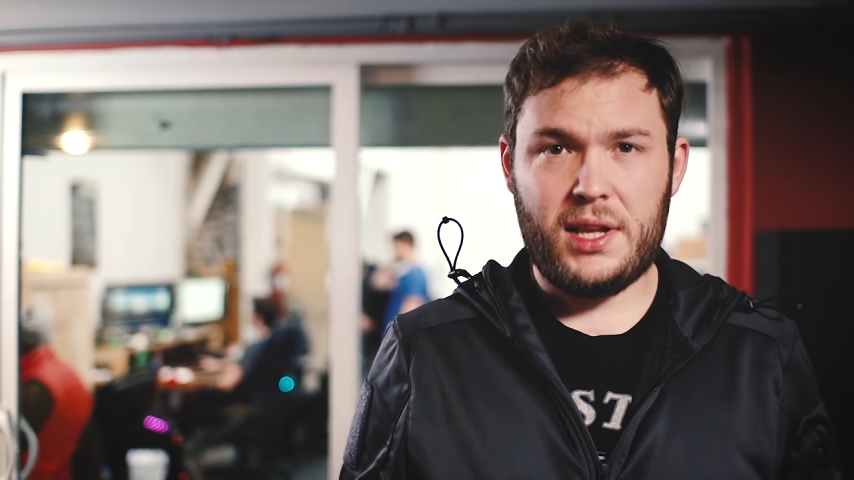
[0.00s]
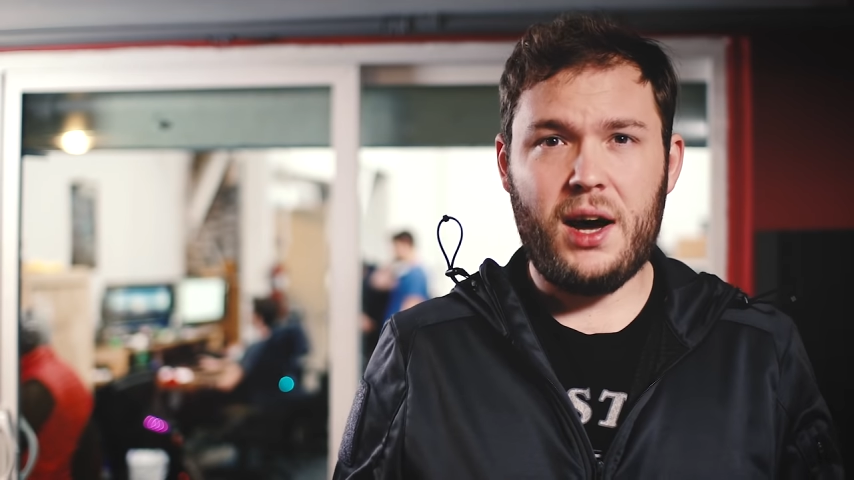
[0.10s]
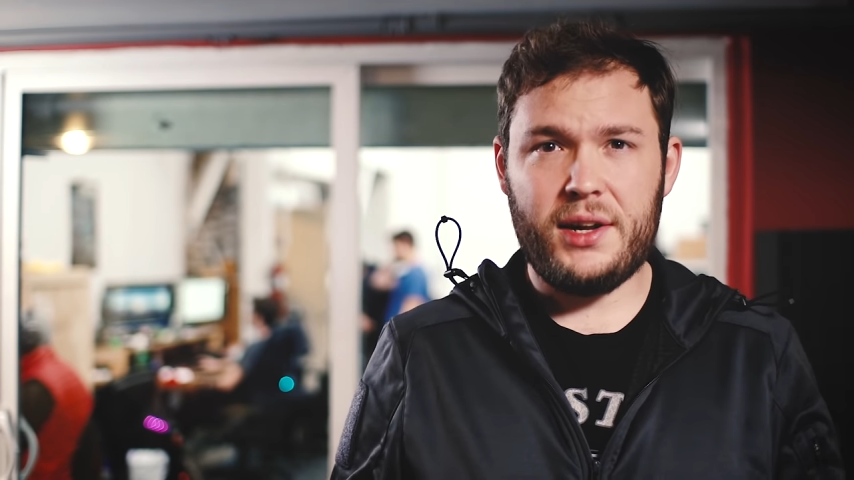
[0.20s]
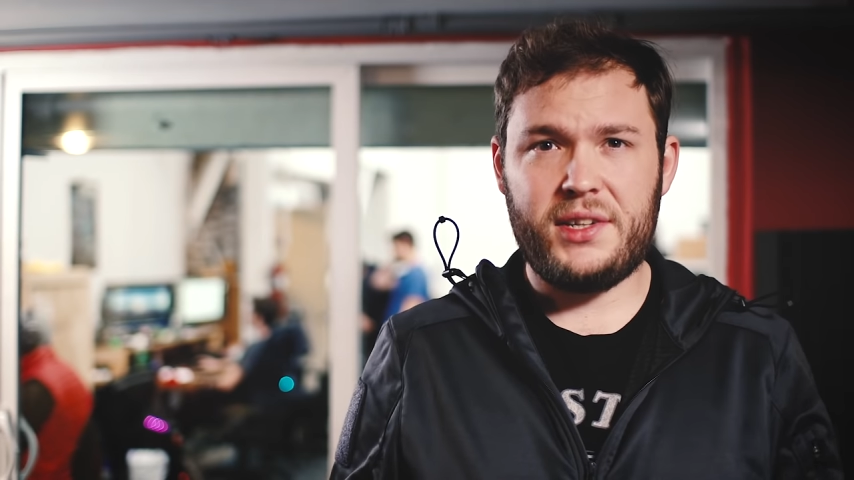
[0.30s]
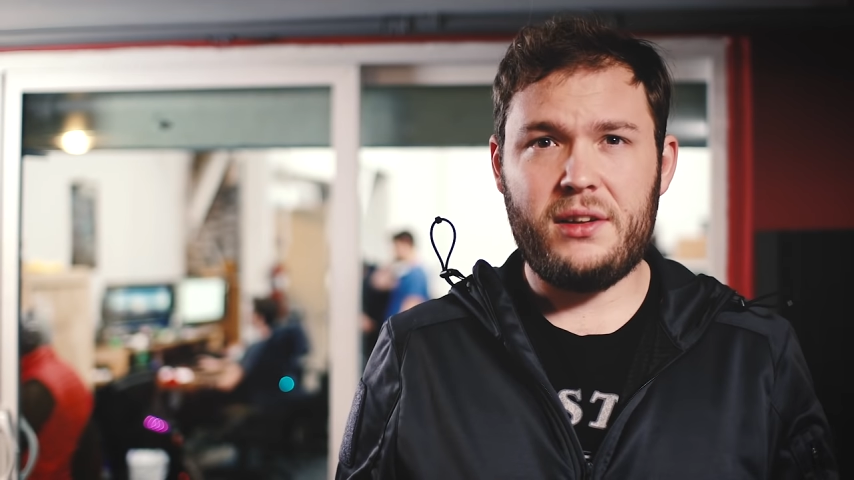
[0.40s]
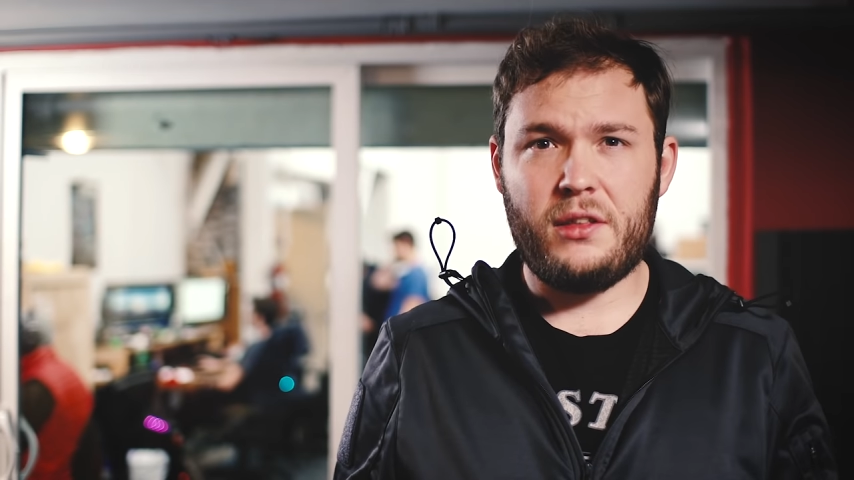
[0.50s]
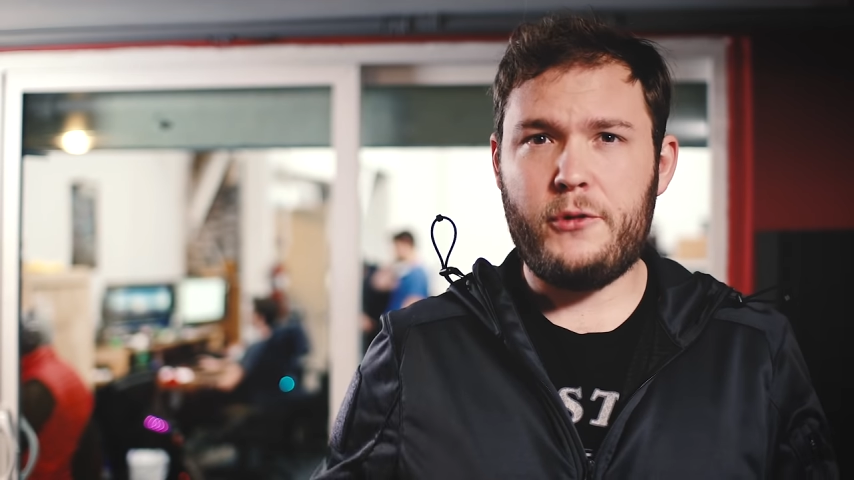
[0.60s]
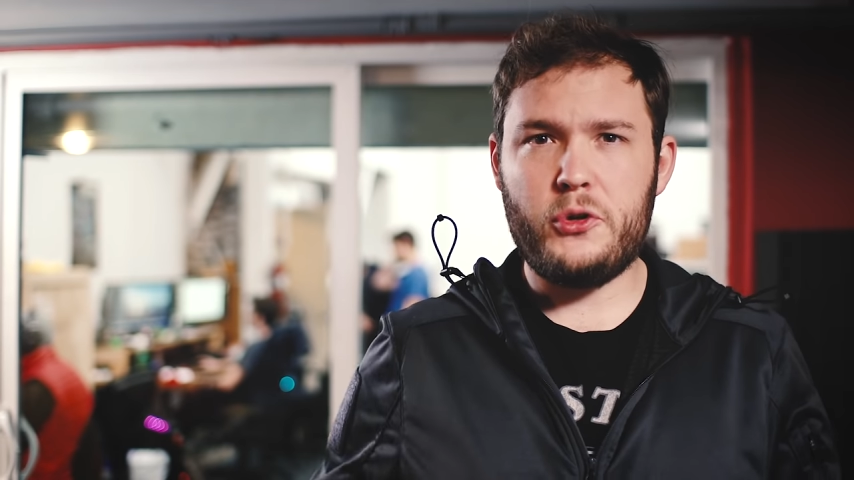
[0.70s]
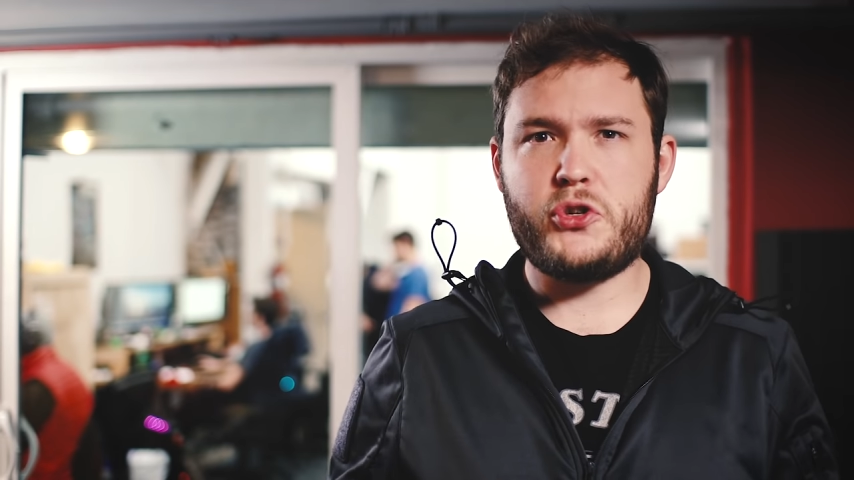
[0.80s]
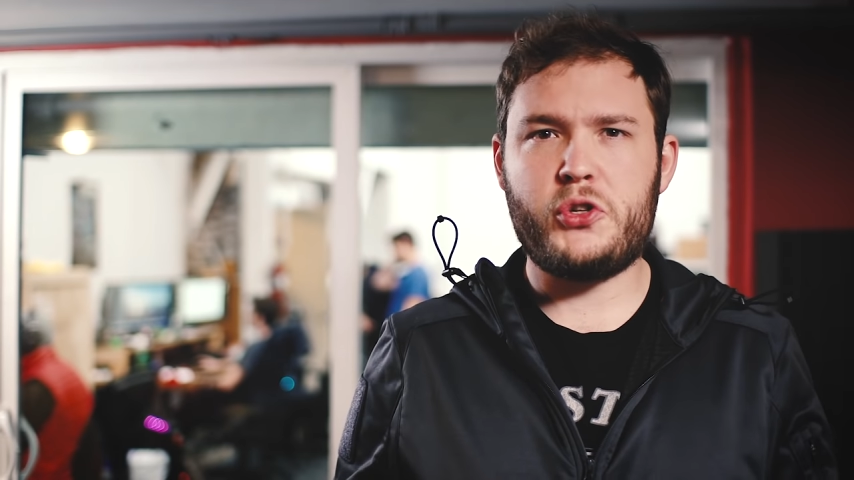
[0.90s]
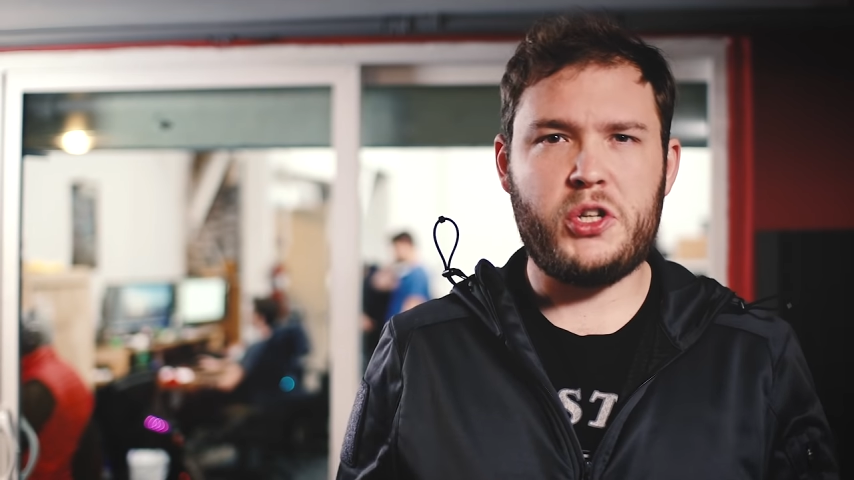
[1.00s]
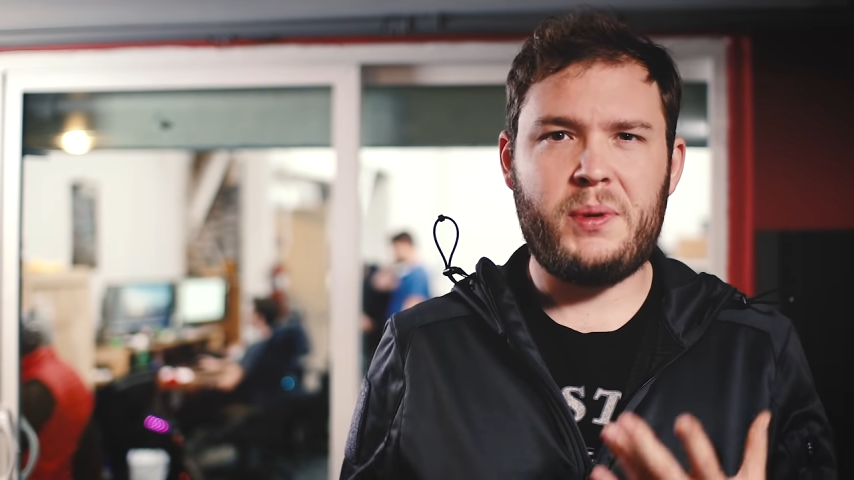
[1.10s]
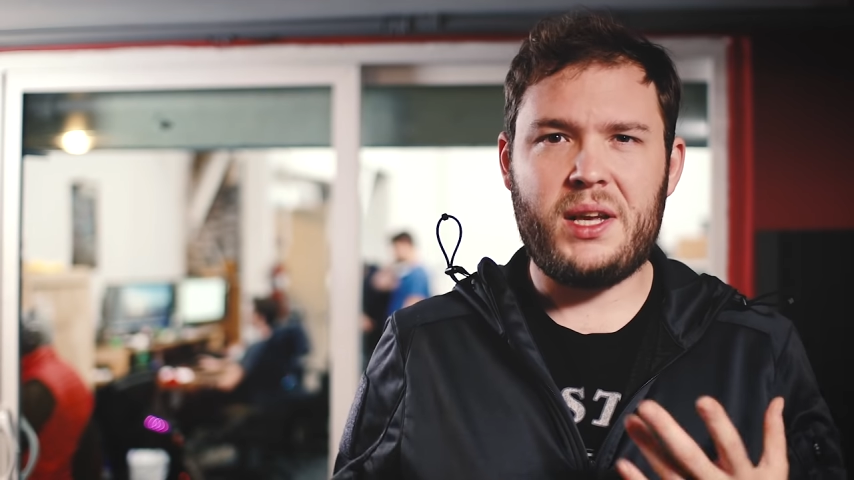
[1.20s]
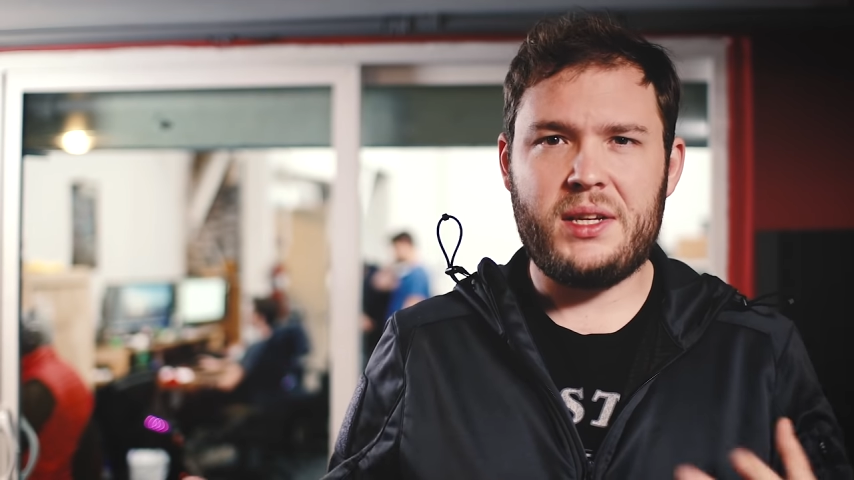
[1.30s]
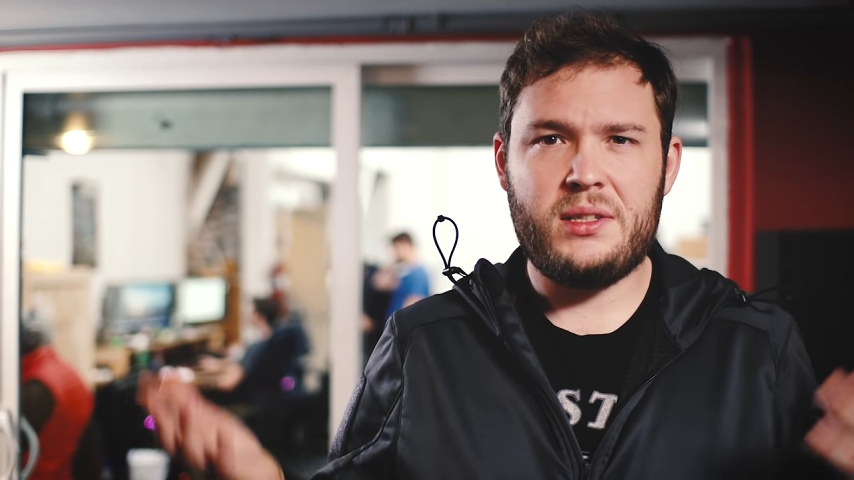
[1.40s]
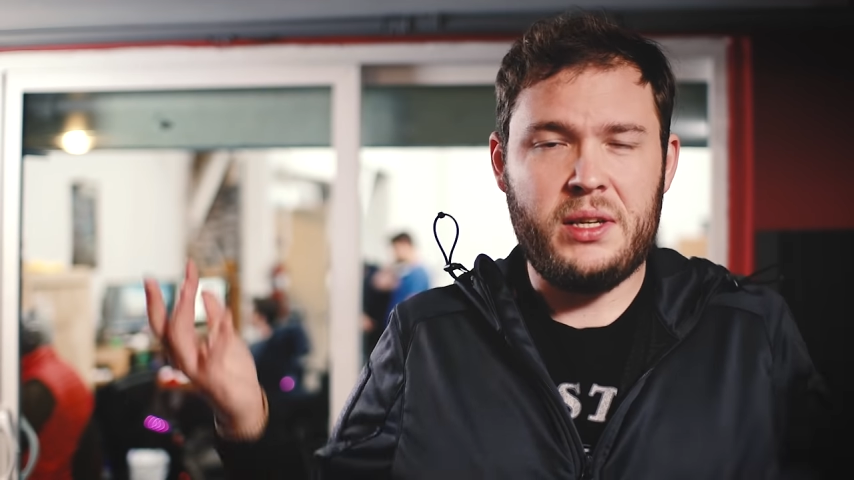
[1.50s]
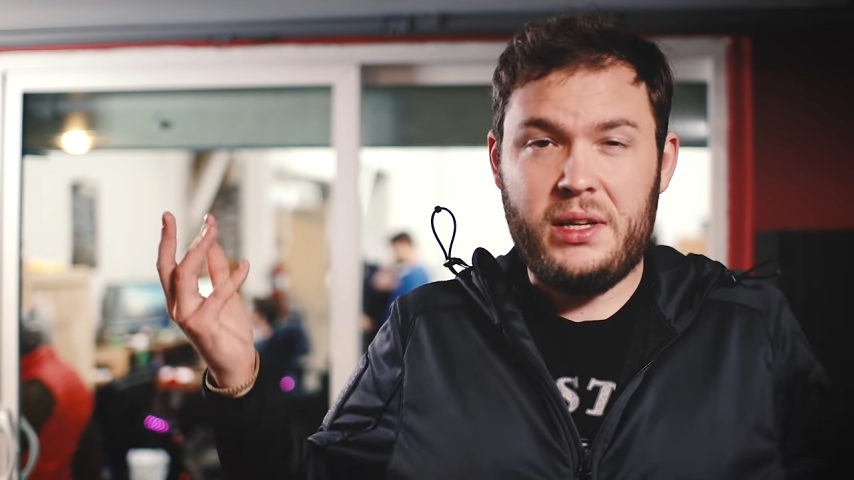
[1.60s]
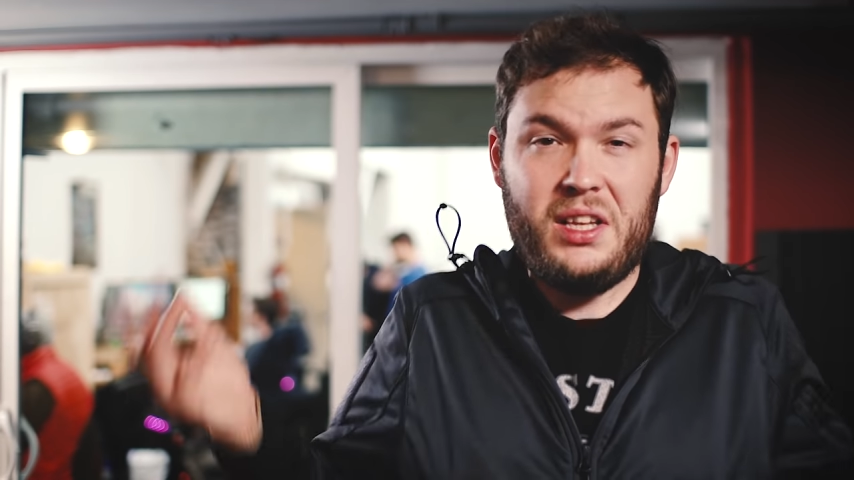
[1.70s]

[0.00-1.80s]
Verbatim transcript: content in the future just because